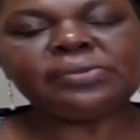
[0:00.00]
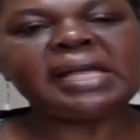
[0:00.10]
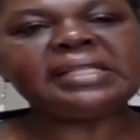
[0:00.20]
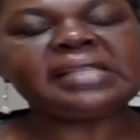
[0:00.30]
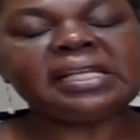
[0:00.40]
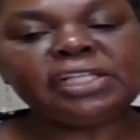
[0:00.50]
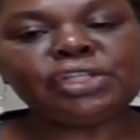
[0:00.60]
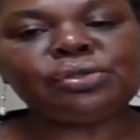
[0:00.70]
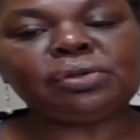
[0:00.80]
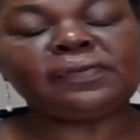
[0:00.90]
That is an
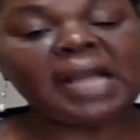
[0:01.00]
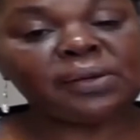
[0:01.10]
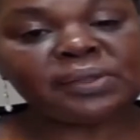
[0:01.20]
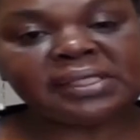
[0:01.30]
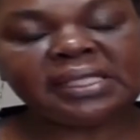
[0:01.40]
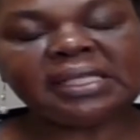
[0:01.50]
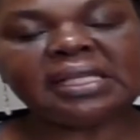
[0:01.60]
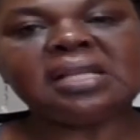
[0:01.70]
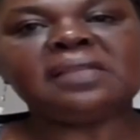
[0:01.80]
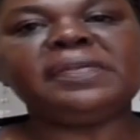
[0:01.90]
issue of housing.
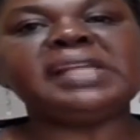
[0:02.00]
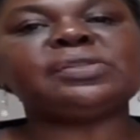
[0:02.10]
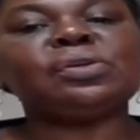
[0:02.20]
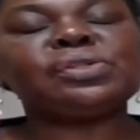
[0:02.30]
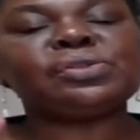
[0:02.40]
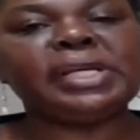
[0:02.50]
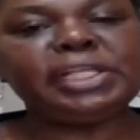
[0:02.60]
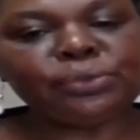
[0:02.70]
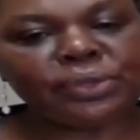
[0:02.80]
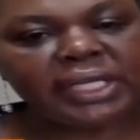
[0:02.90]
There's also
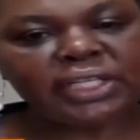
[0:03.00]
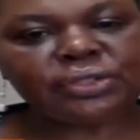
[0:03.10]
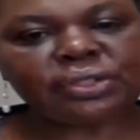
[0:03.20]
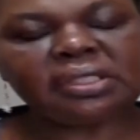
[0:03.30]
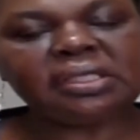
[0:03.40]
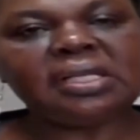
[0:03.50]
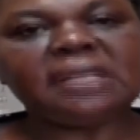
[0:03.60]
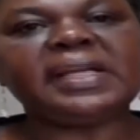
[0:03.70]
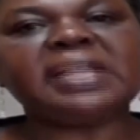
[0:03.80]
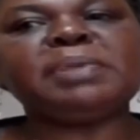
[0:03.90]
education
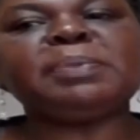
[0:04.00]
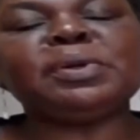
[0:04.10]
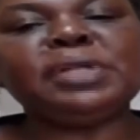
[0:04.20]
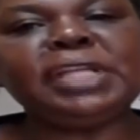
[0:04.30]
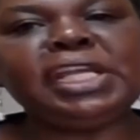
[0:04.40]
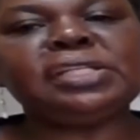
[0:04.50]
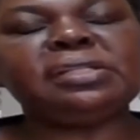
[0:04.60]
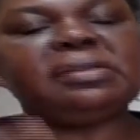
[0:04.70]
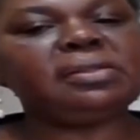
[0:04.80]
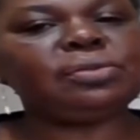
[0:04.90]
that people need
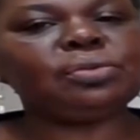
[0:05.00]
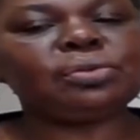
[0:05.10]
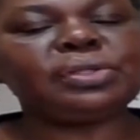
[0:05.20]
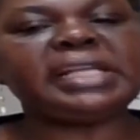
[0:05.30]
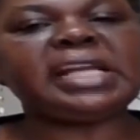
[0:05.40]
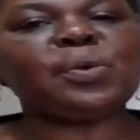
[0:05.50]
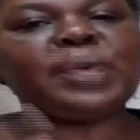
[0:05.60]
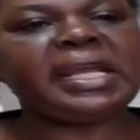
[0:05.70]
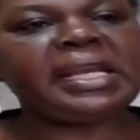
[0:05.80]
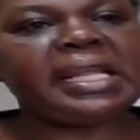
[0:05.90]
to create
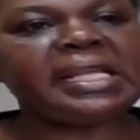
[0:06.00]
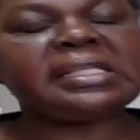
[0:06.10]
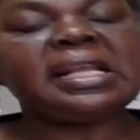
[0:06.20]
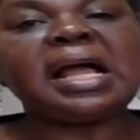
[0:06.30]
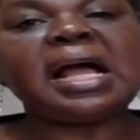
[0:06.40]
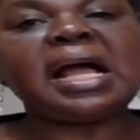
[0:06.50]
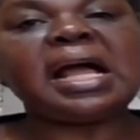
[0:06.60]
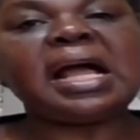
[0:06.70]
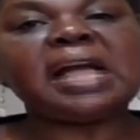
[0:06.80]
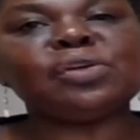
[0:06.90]
awareness,
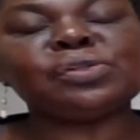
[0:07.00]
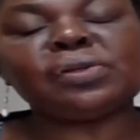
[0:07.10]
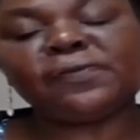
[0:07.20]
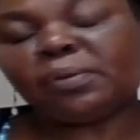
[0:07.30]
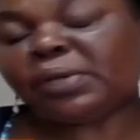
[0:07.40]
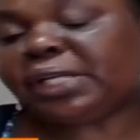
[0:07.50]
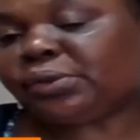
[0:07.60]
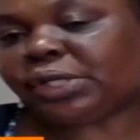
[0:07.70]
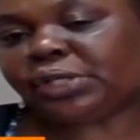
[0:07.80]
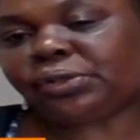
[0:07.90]
and also formal
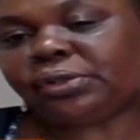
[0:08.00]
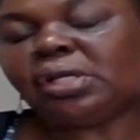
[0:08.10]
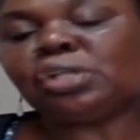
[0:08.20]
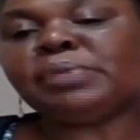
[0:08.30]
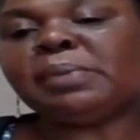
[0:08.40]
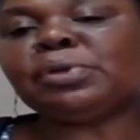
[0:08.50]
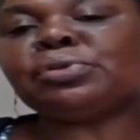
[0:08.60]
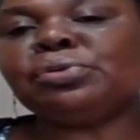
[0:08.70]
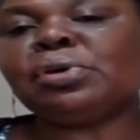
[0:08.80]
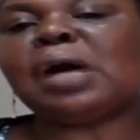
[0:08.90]
education to be able to
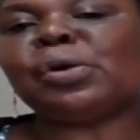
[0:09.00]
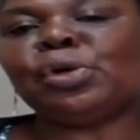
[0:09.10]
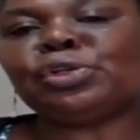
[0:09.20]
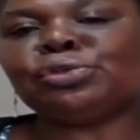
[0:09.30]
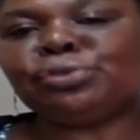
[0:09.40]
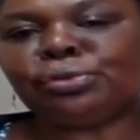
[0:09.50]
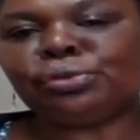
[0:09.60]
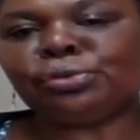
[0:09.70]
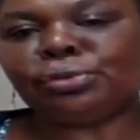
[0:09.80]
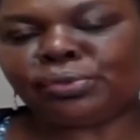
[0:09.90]
know what to
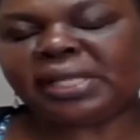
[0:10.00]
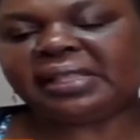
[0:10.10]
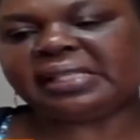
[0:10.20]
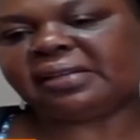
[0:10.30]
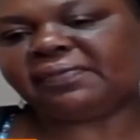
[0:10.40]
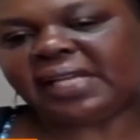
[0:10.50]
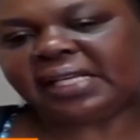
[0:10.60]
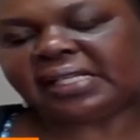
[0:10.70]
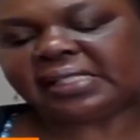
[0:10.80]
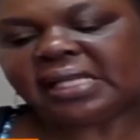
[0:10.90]
do when there's a
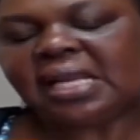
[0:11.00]
virus.